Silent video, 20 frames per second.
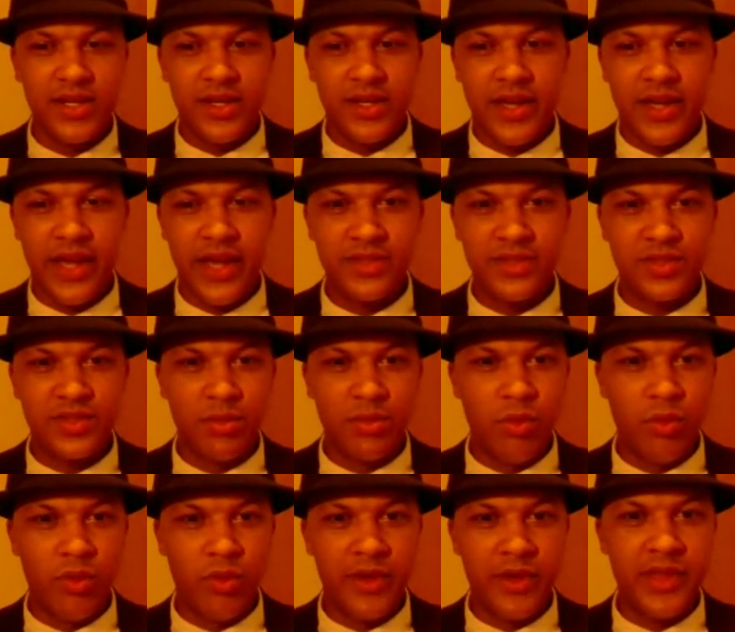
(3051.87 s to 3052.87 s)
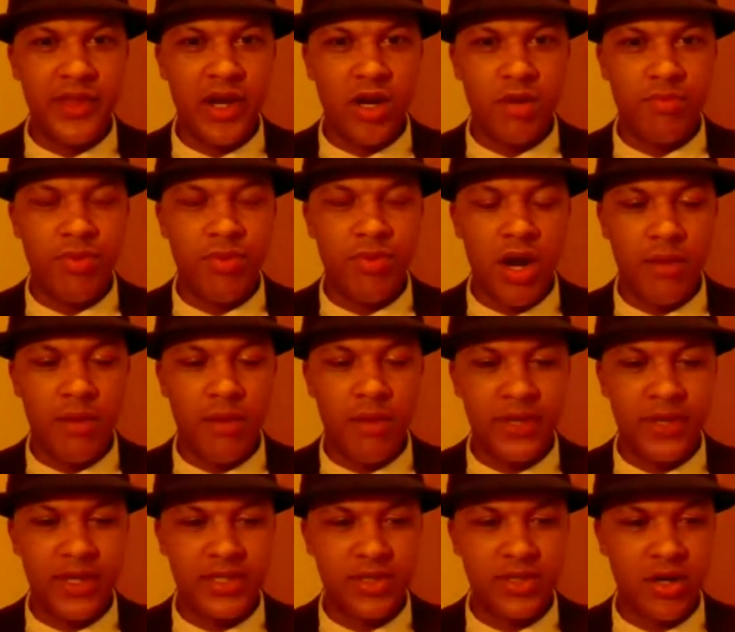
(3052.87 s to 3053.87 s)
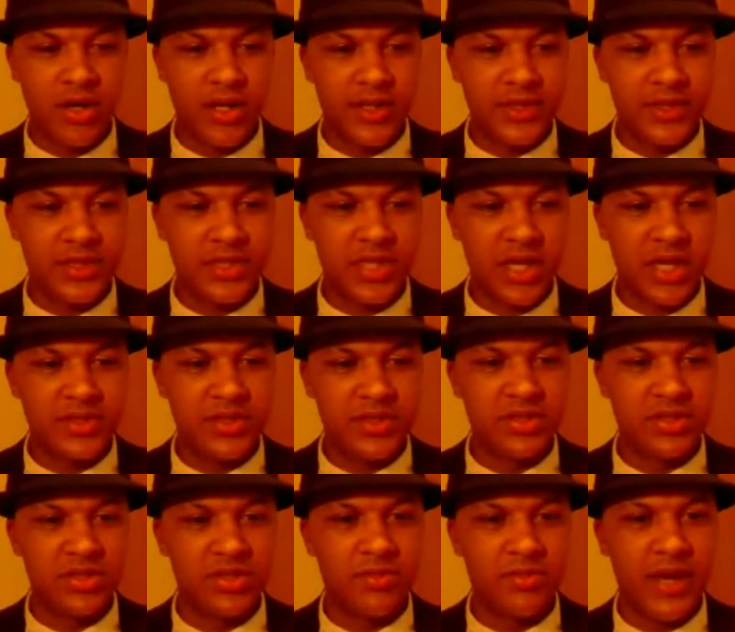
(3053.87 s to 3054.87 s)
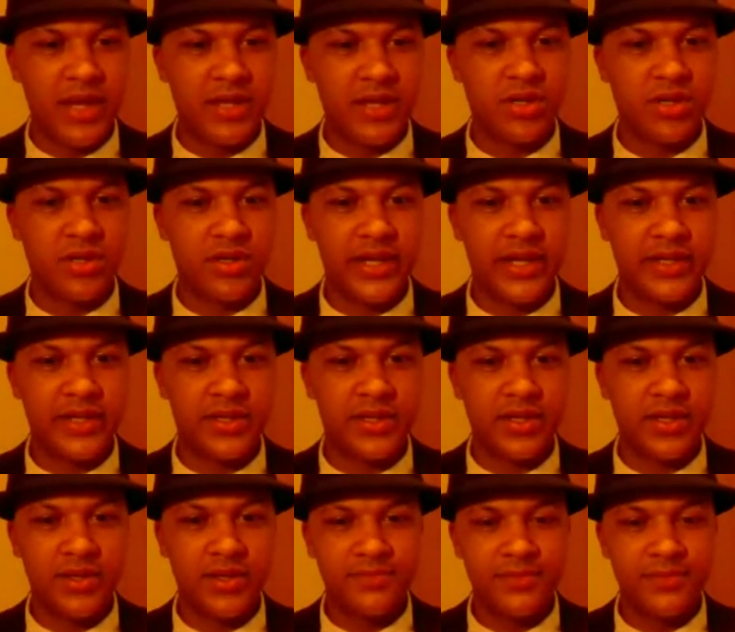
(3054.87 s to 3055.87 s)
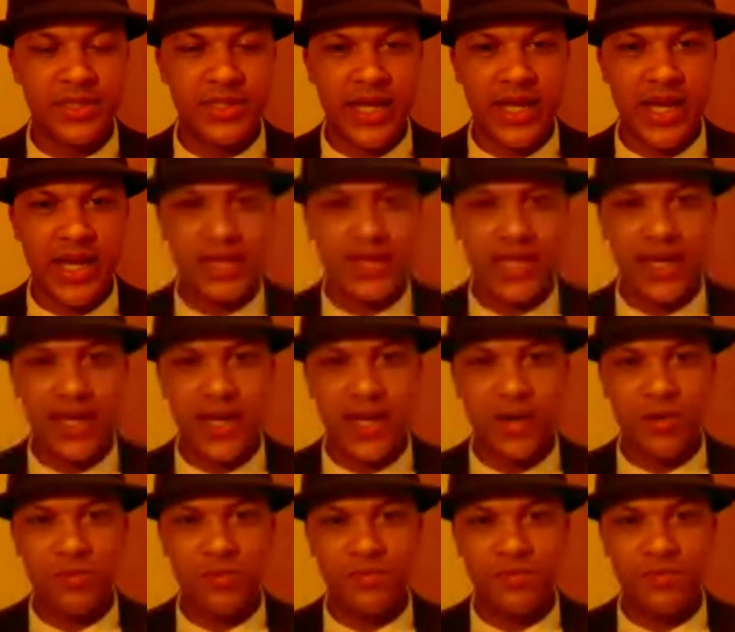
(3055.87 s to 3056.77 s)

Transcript: And somewhere in there, I'll probably start on the second season of Battlestar Galactica, because I got that now.